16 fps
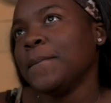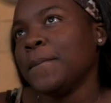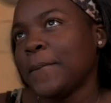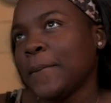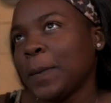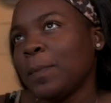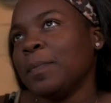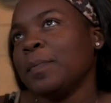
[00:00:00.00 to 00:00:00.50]
To
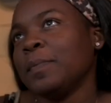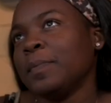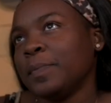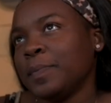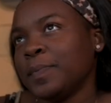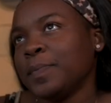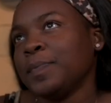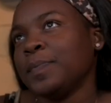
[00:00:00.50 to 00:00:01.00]
support you
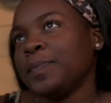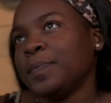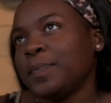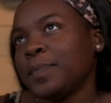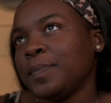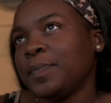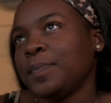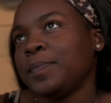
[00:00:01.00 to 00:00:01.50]

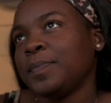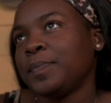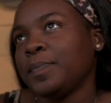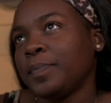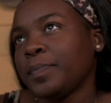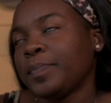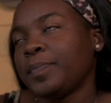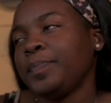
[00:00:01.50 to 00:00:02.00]
100%, man,
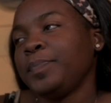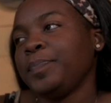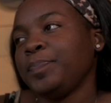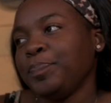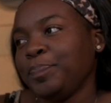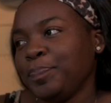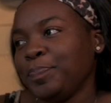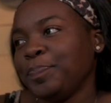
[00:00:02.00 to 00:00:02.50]
over yourself.